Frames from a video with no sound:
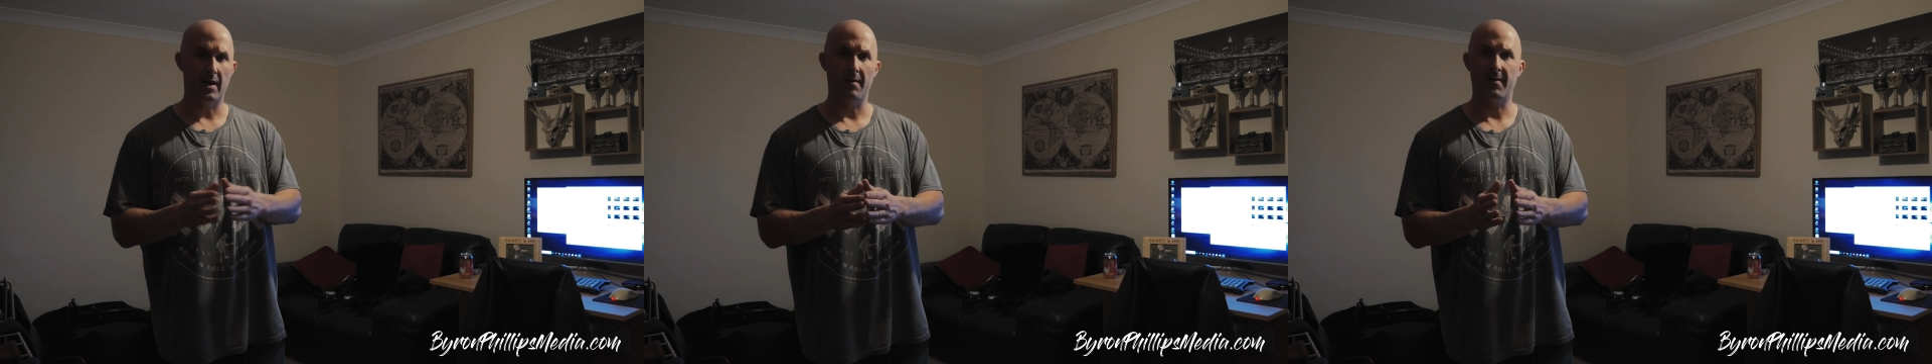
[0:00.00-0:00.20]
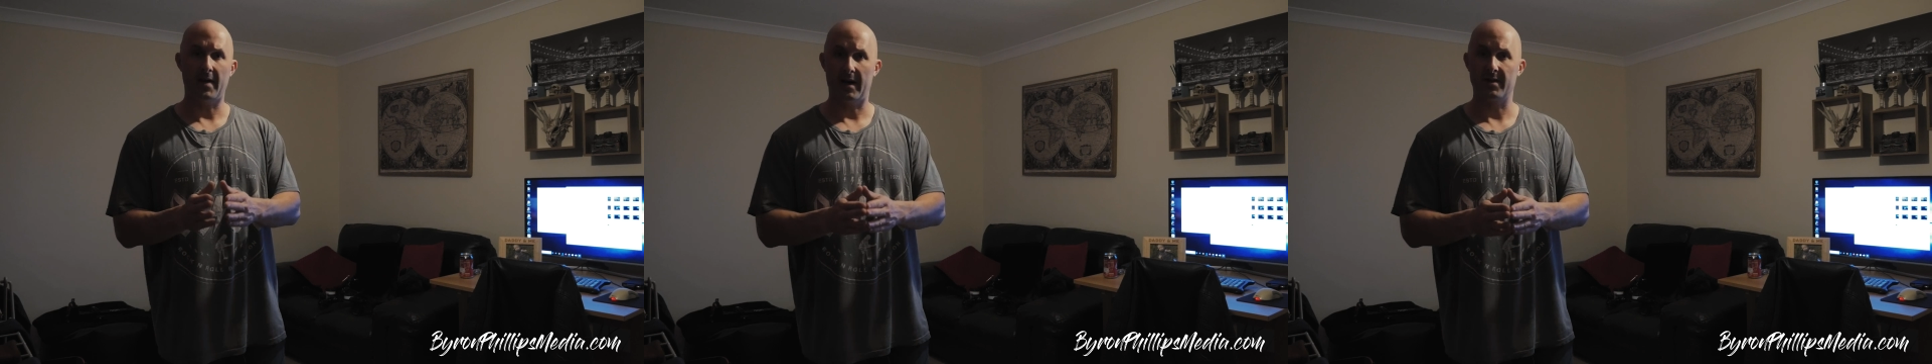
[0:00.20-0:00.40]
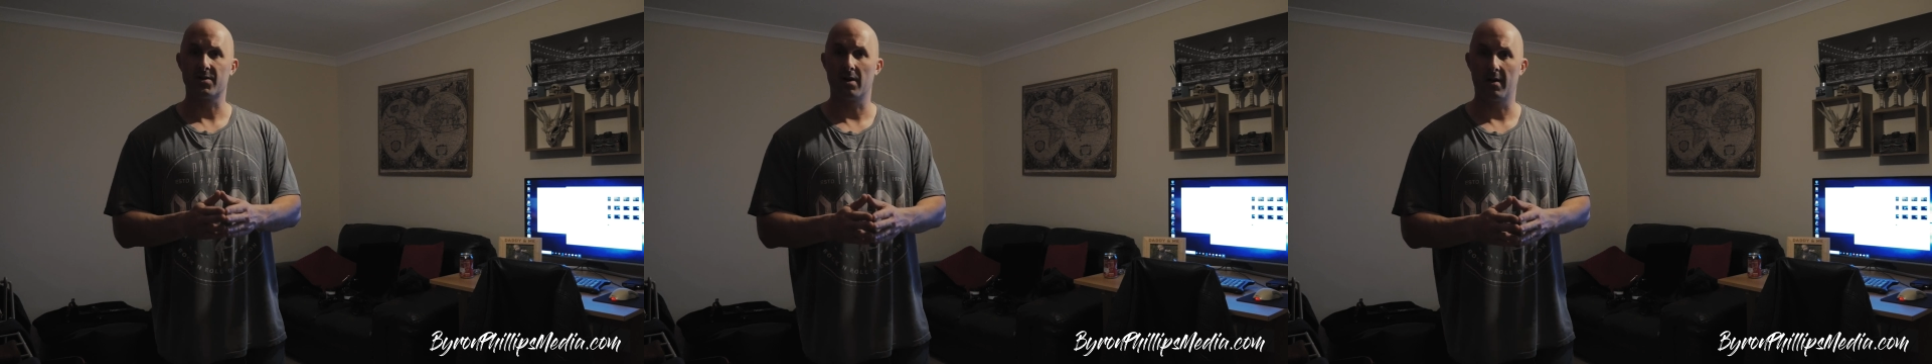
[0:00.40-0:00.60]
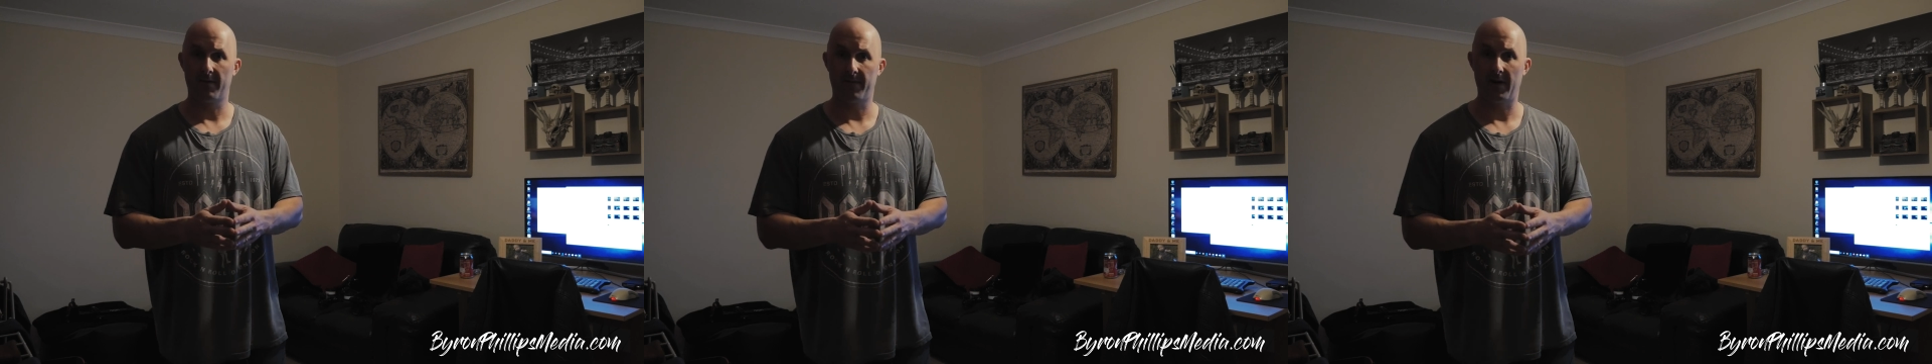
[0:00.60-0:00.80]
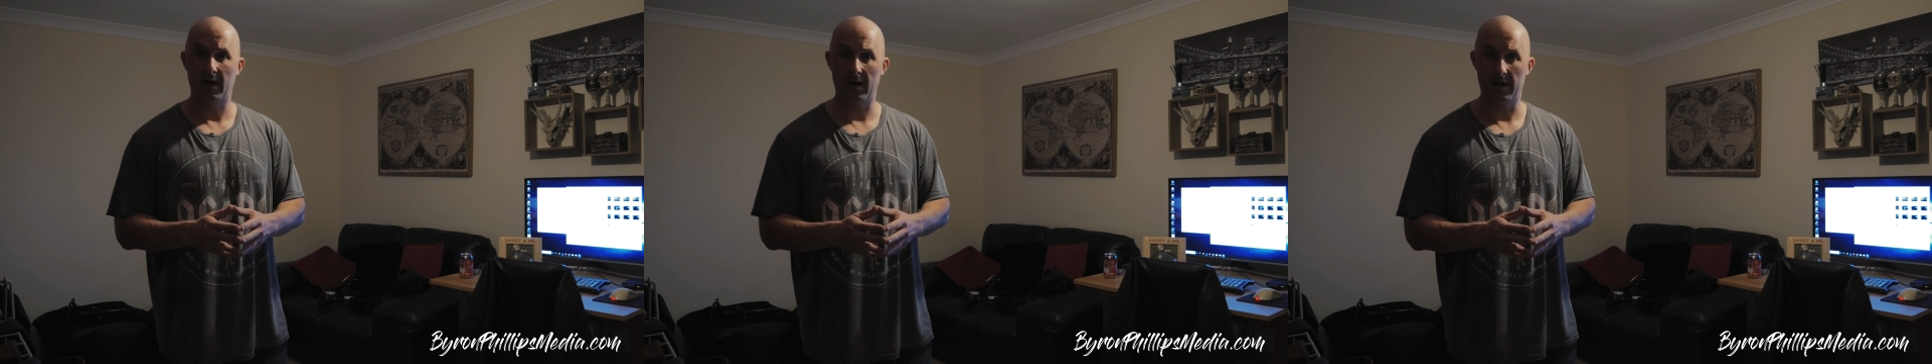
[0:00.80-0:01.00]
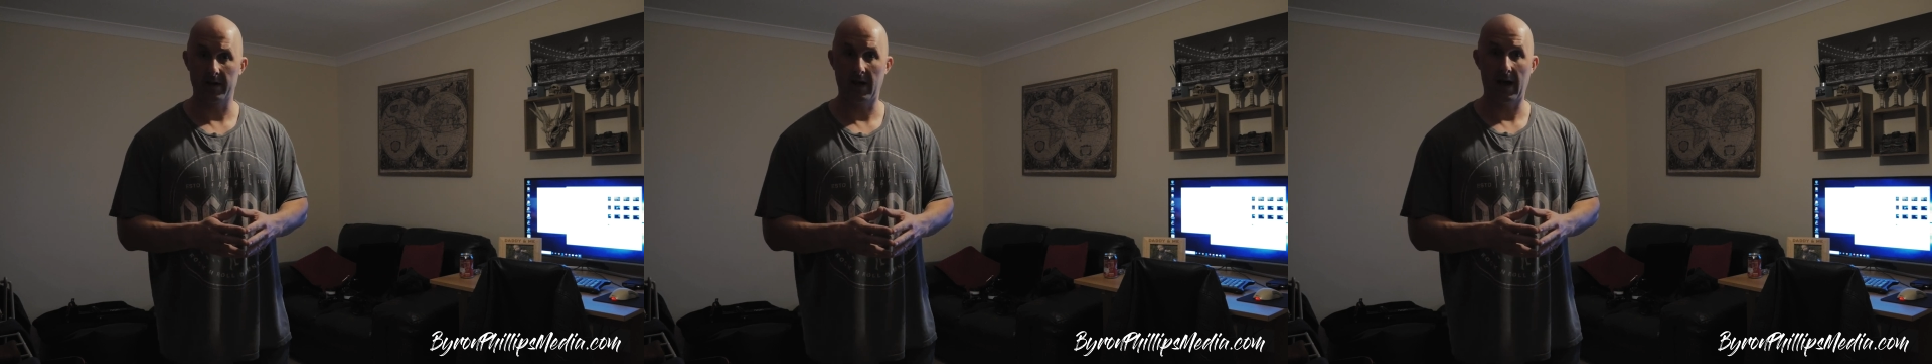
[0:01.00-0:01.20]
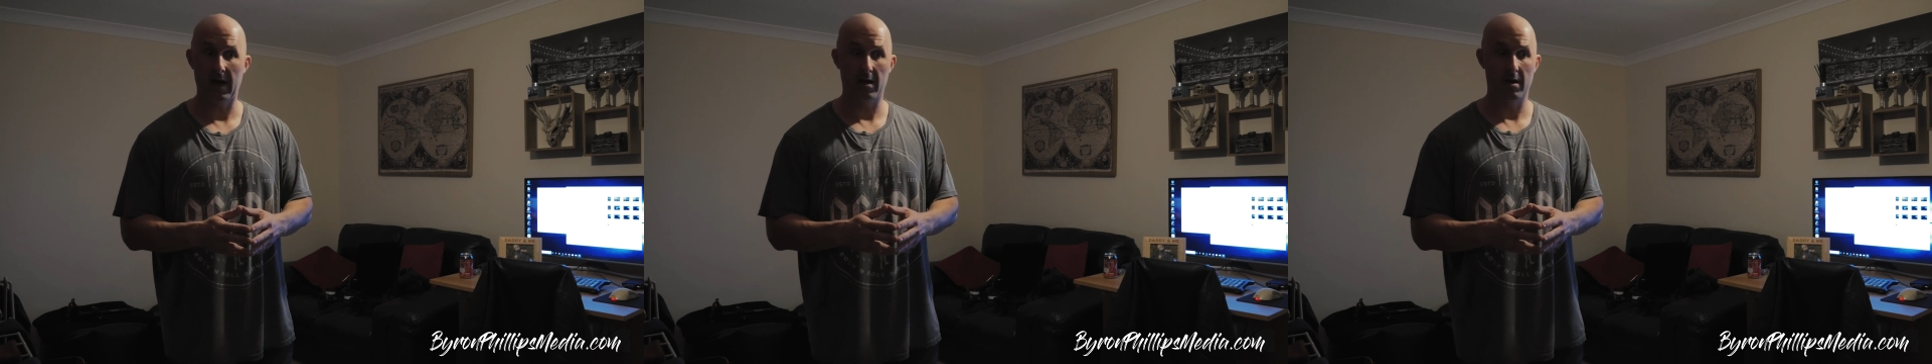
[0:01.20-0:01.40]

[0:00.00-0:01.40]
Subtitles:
if that's going to fail again,